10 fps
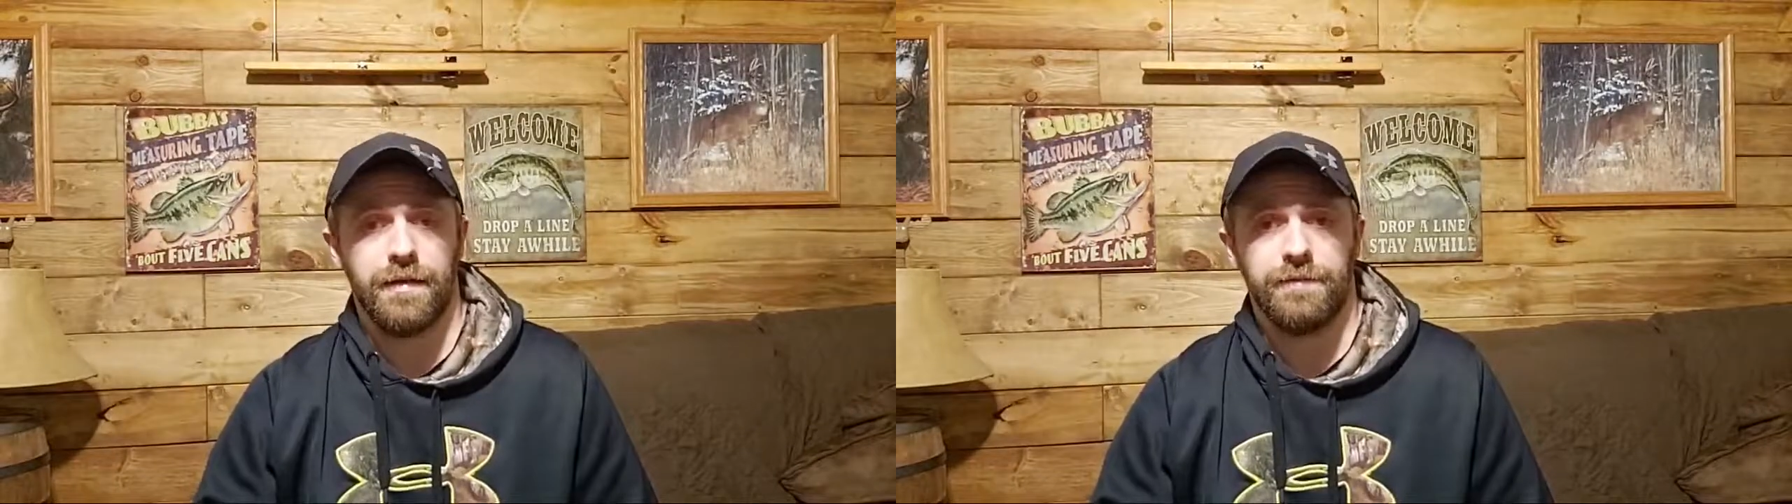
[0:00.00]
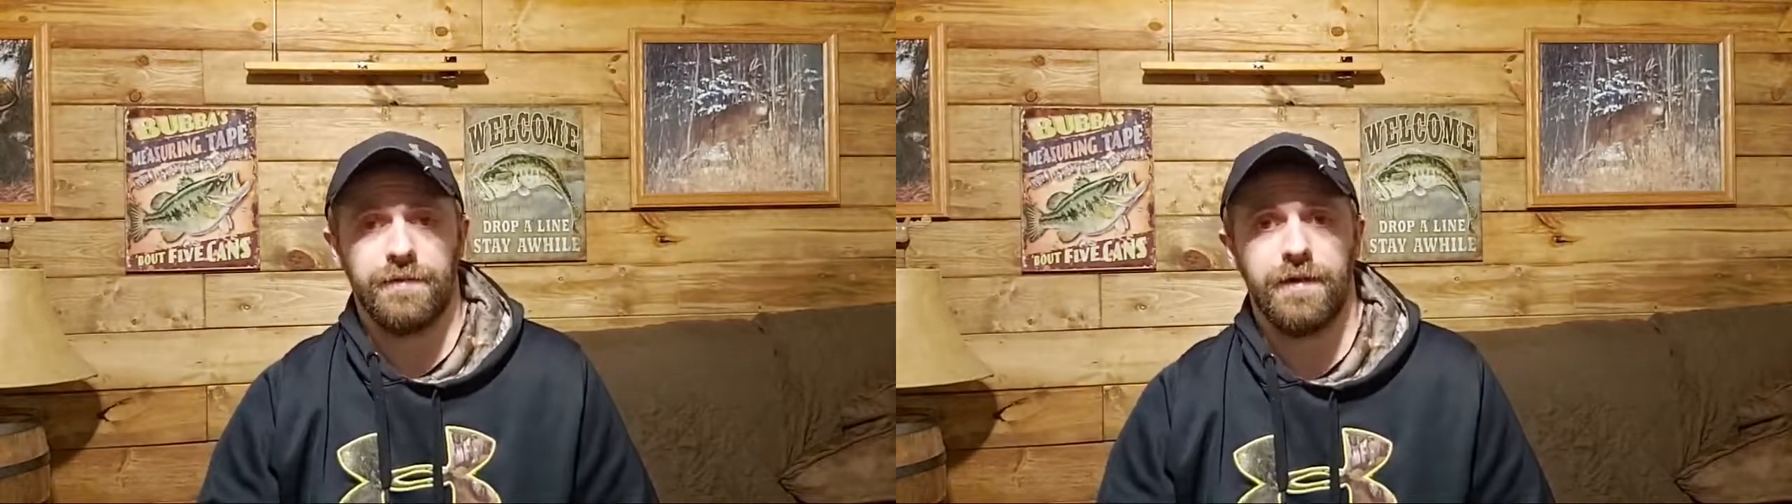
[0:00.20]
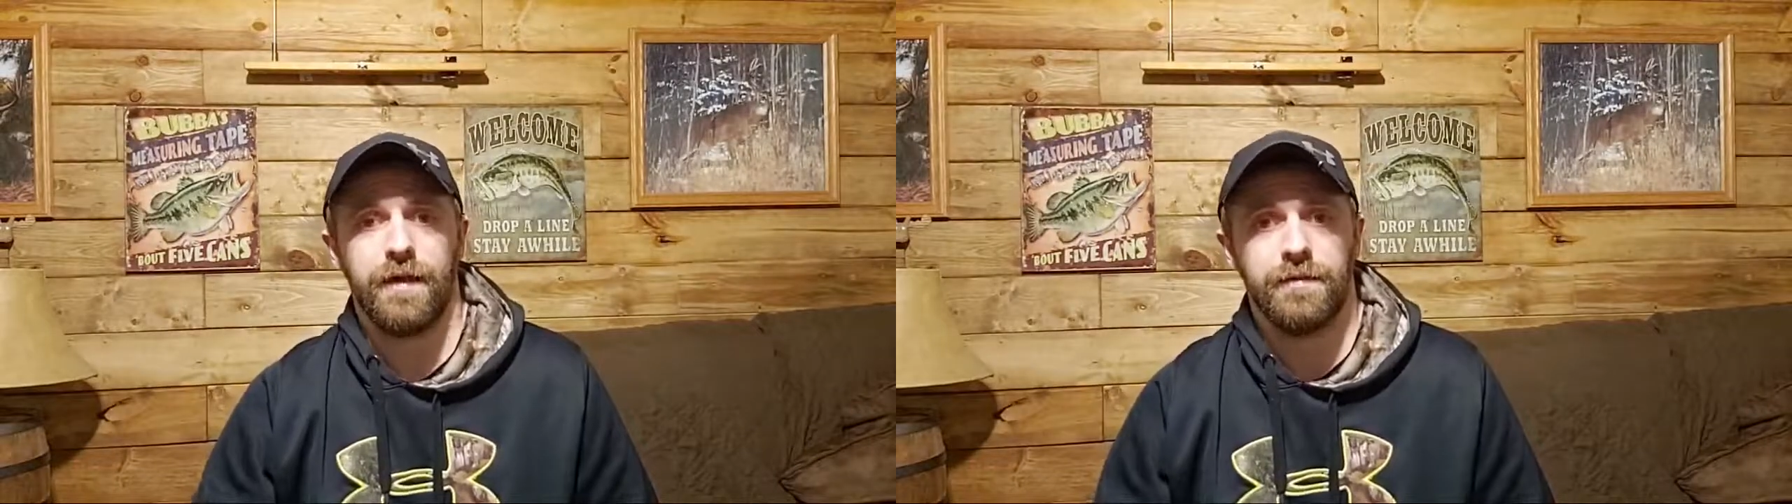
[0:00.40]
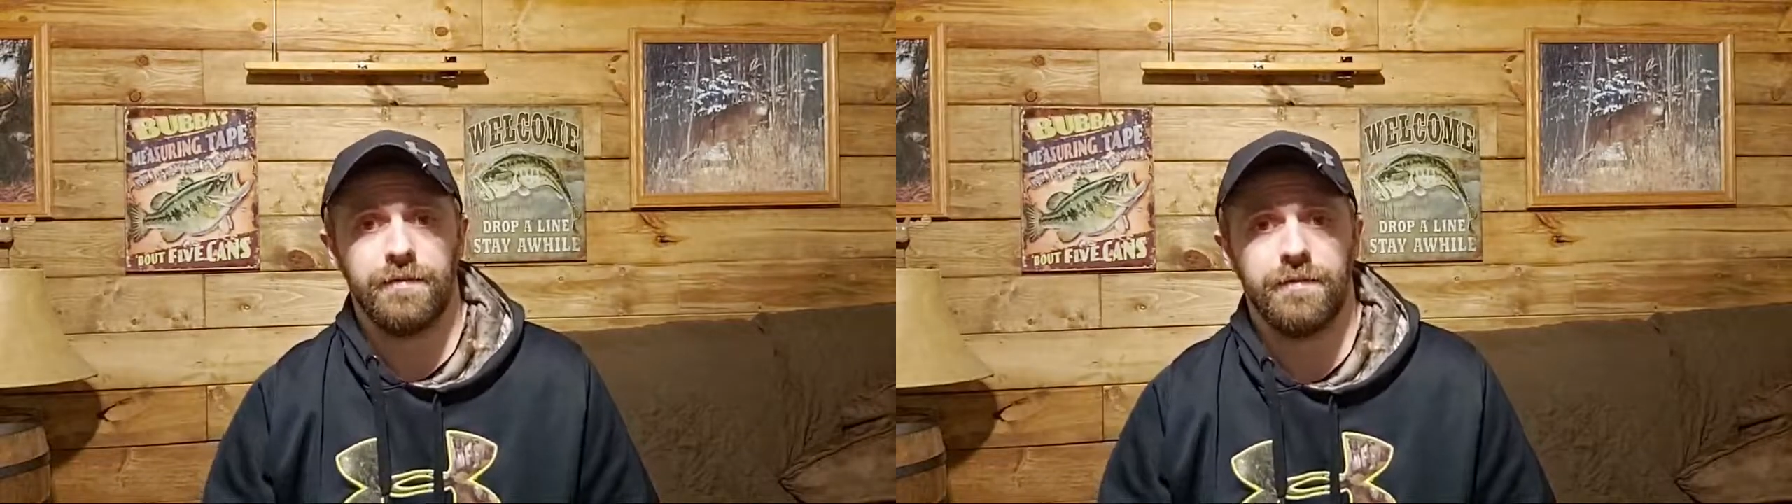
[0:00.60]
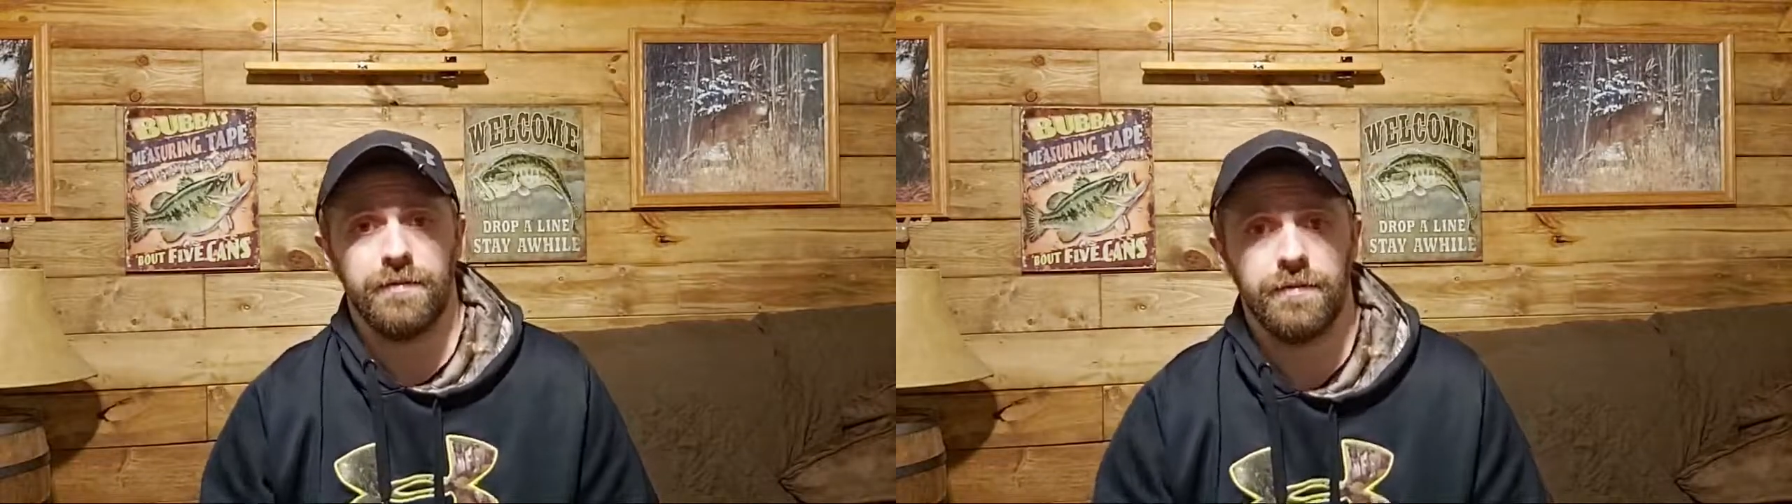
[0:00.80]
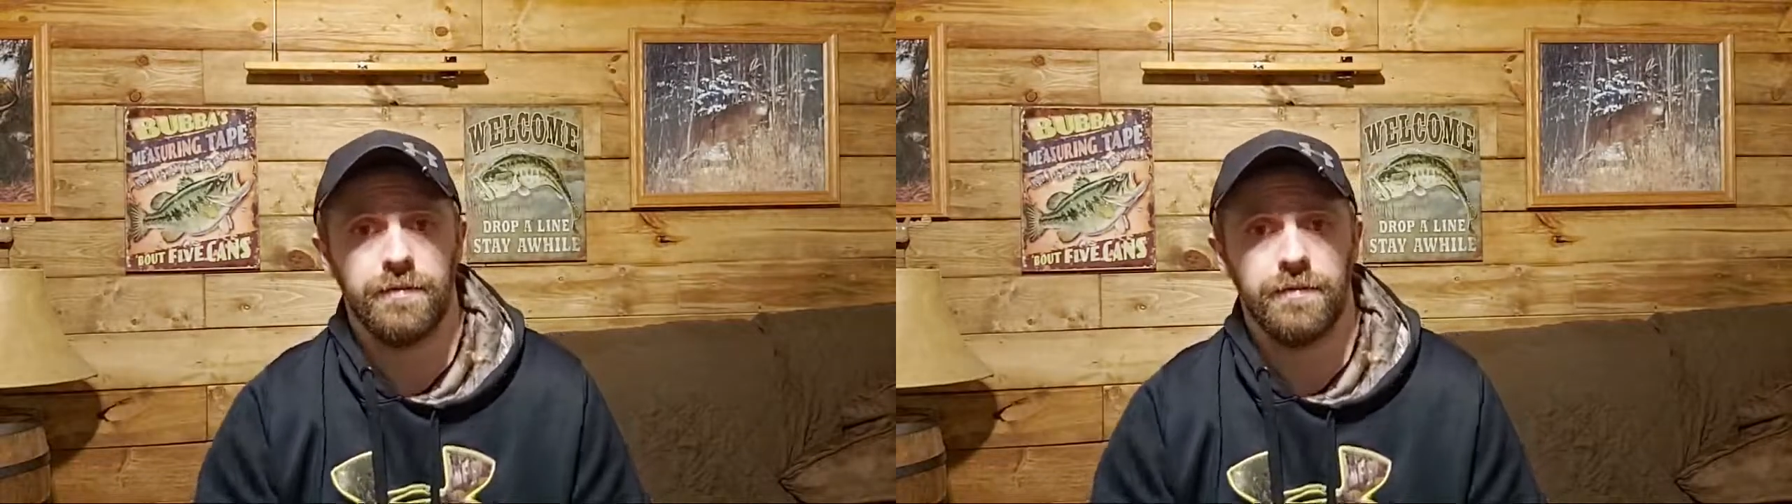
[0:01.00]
I haven't gotten